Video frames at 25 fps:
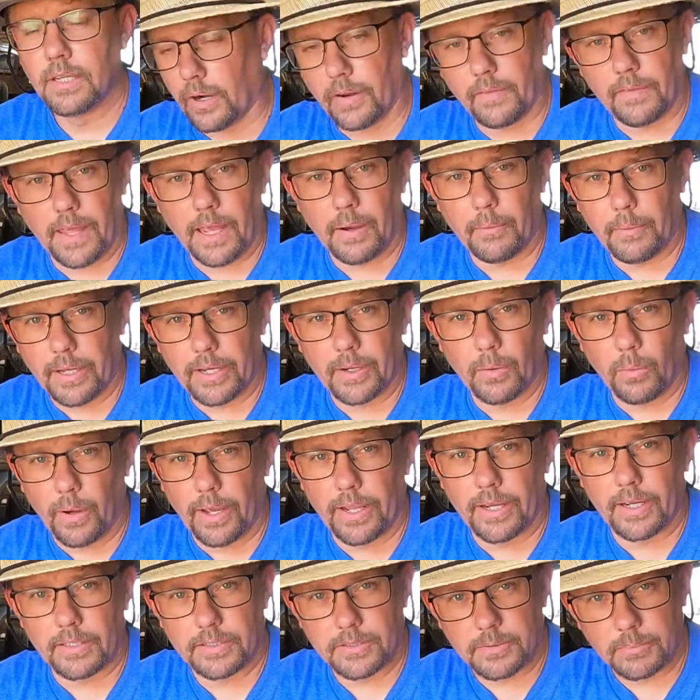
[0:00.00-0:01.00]
Part of that, we had to
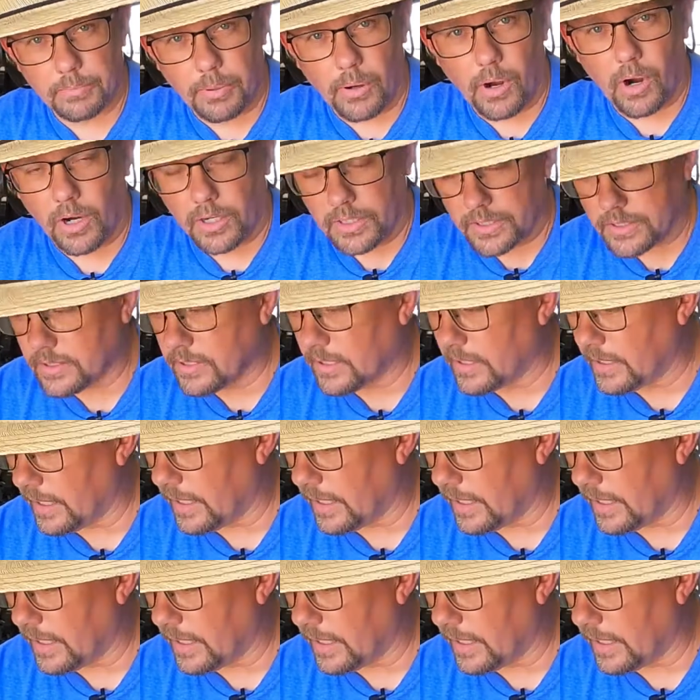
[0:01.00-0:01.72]
wait on some parts